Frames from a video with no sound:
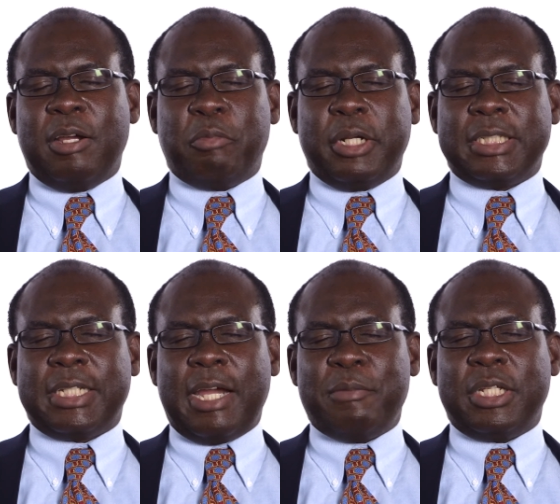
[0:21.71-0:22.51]
By the
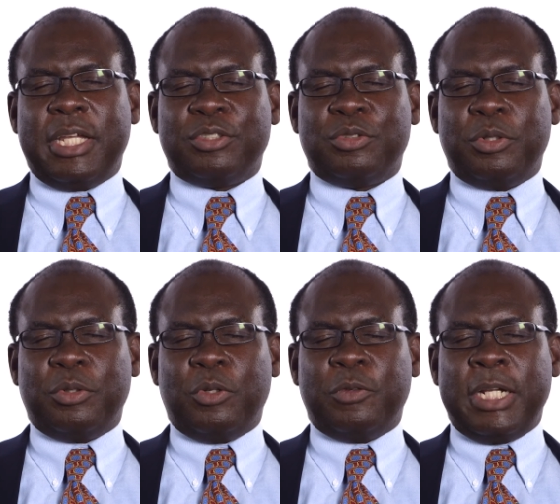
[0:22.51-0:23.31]
time it gets to the
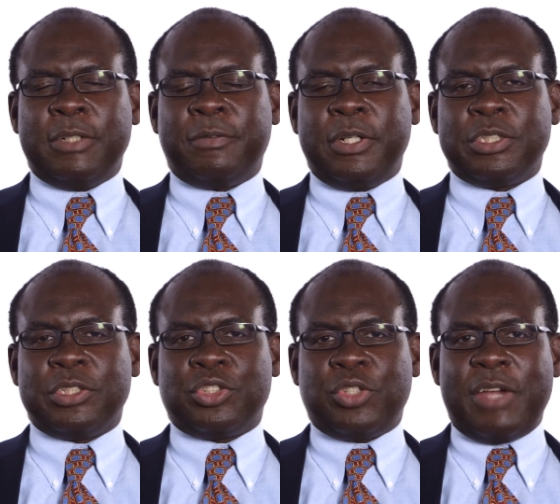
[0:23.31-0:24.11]
rover and
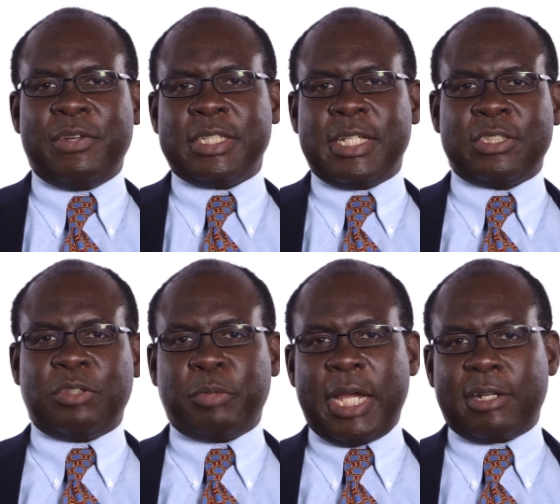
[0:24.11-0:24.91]
finishes driving and sends
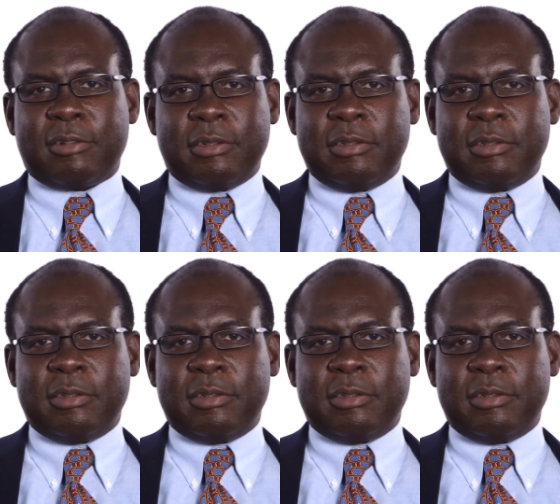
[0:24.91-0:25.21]
it back,